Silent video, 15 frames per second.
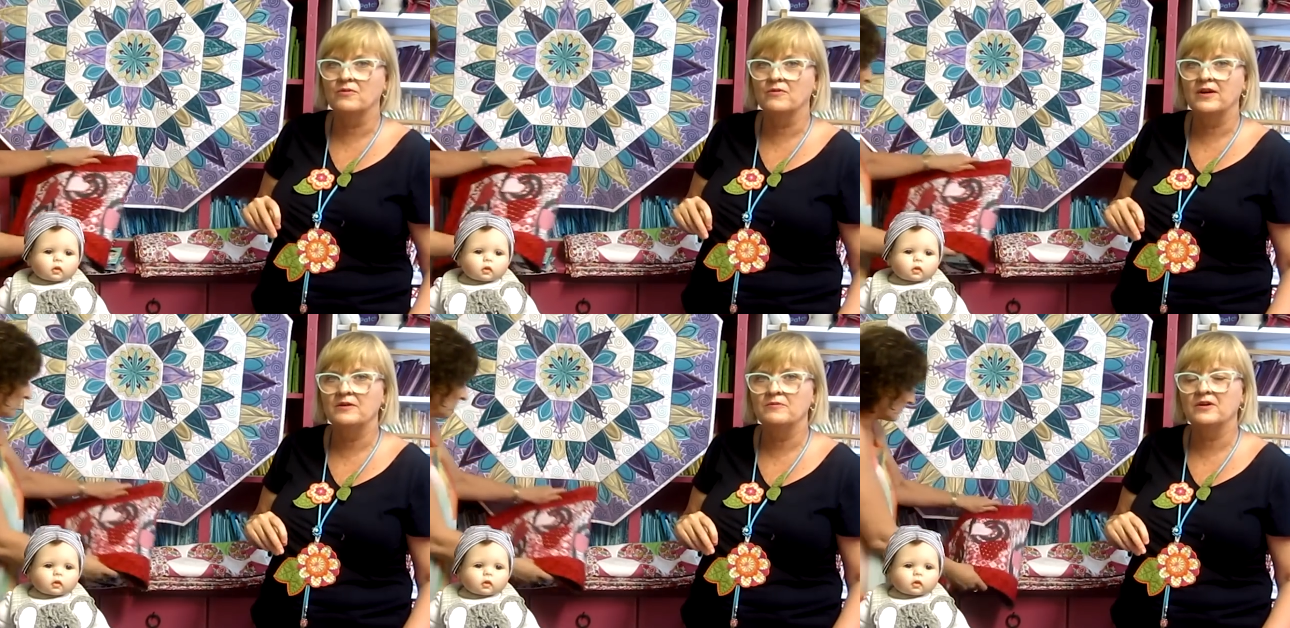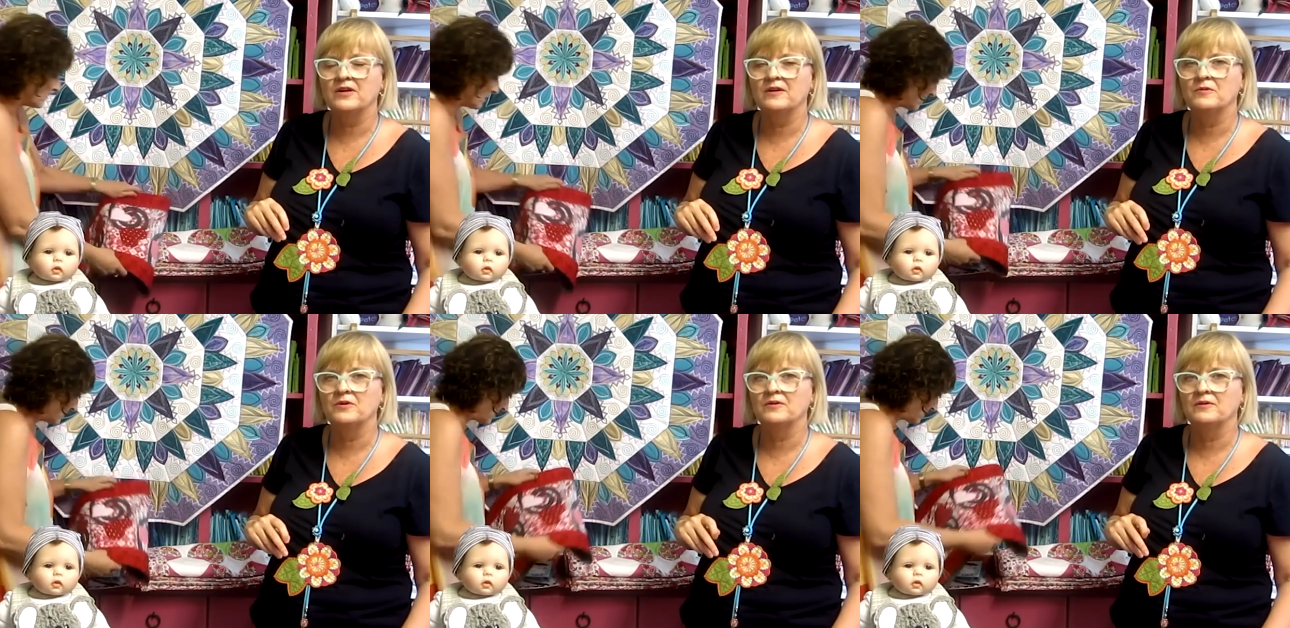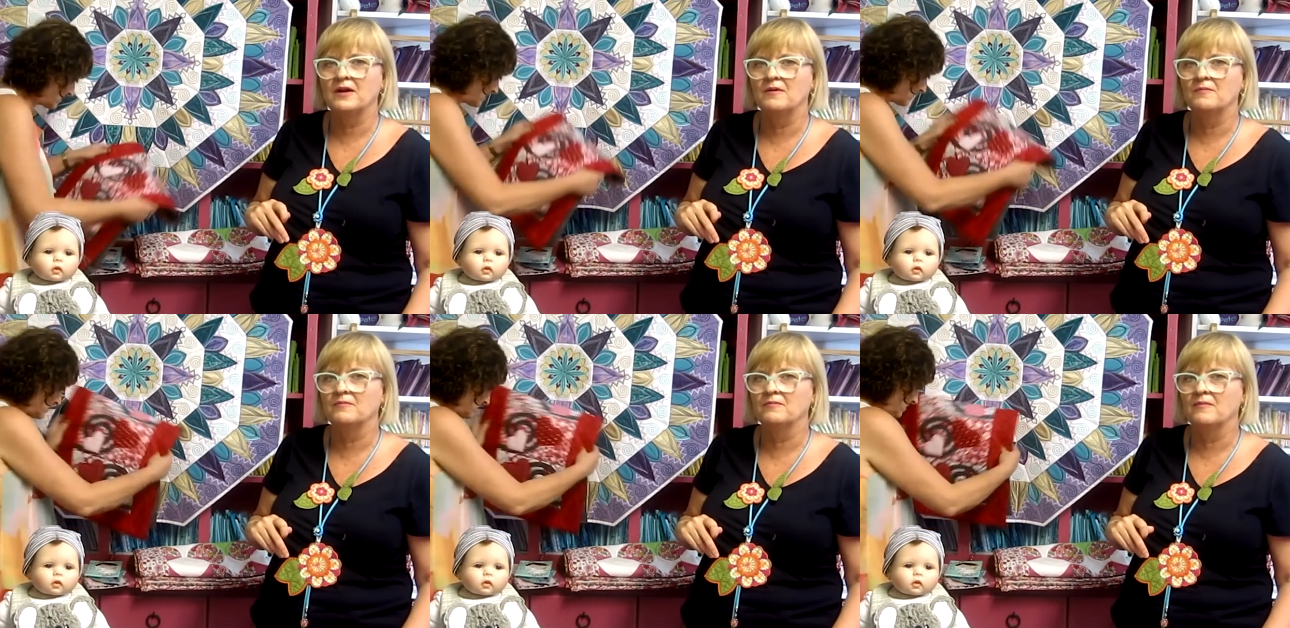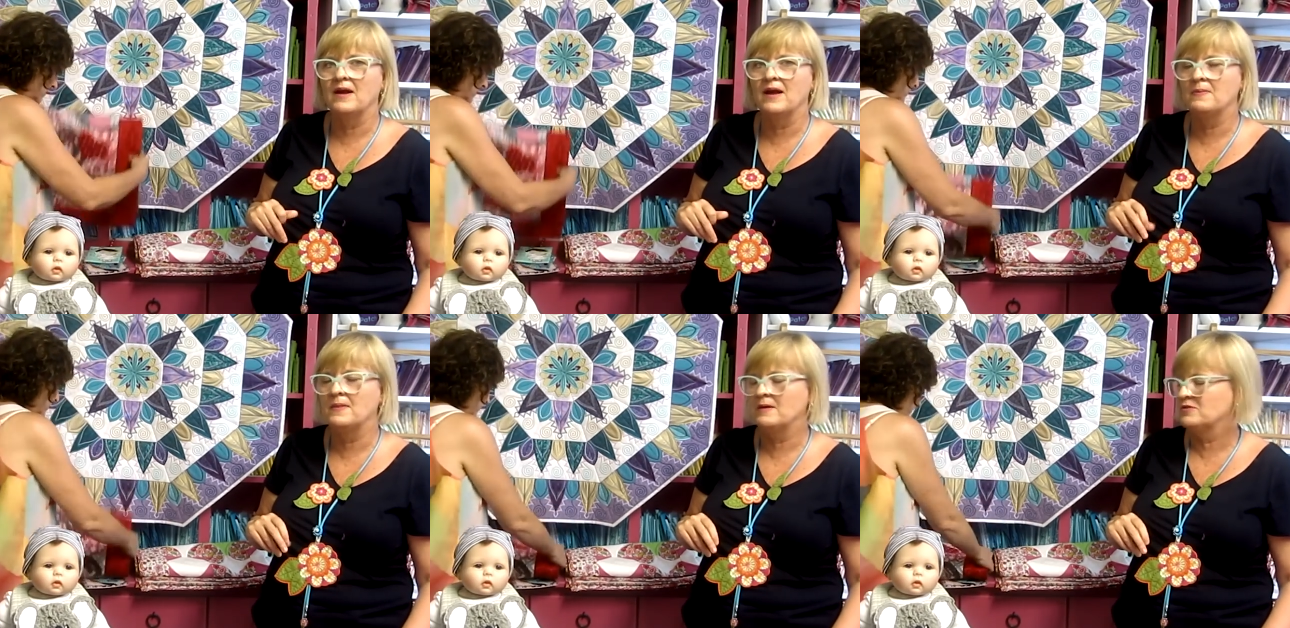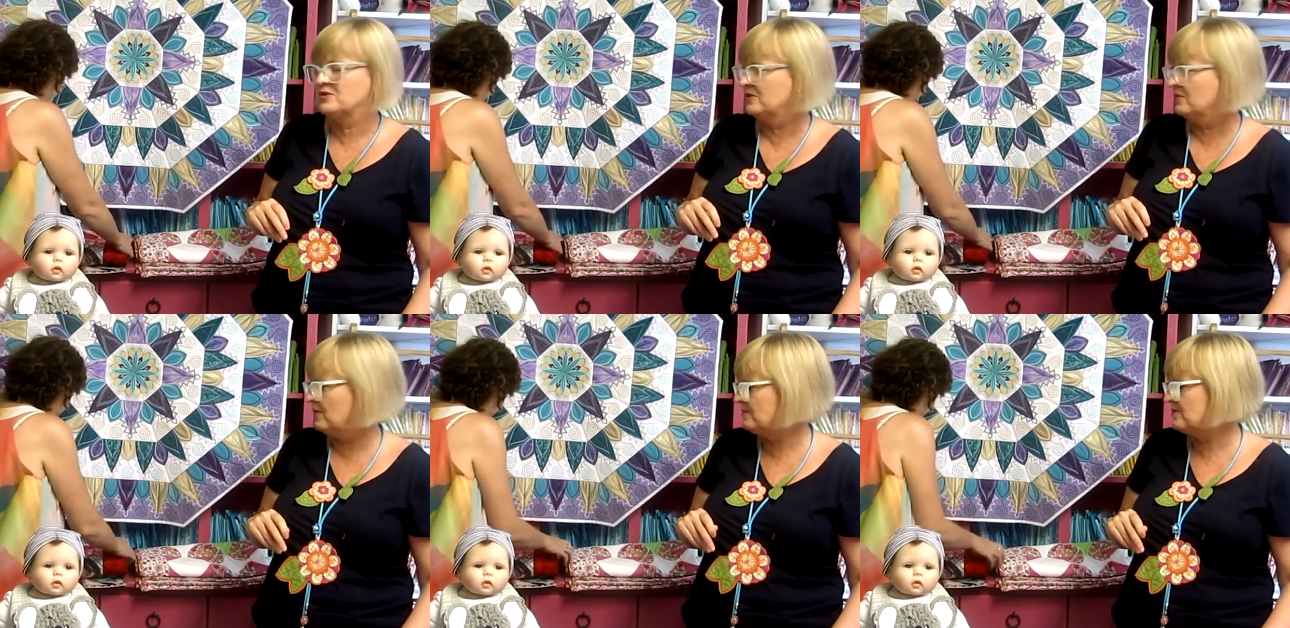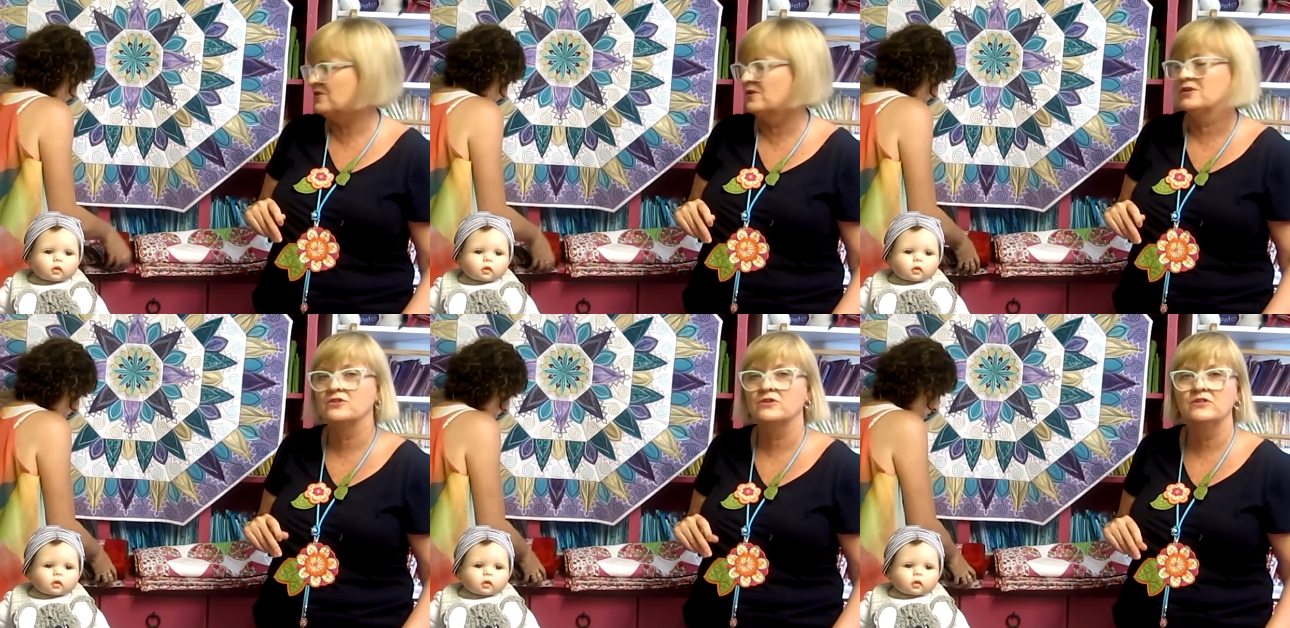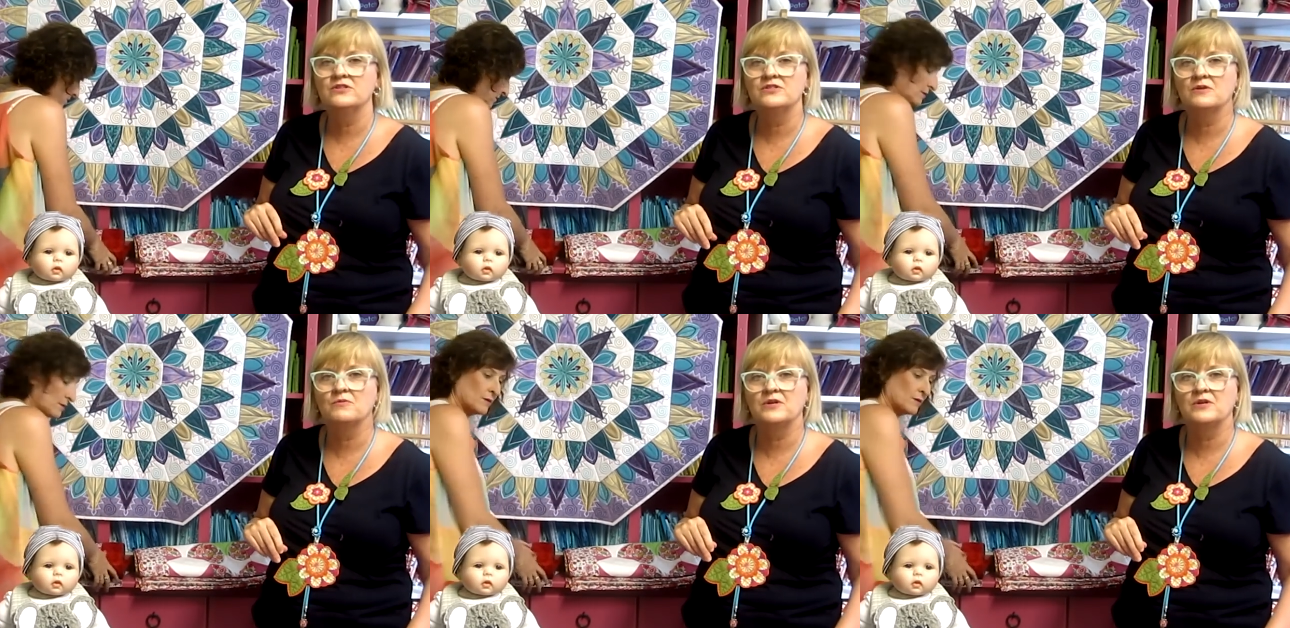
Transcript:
Speaker 1: already. We'll get, we'll um, add them to the website too. So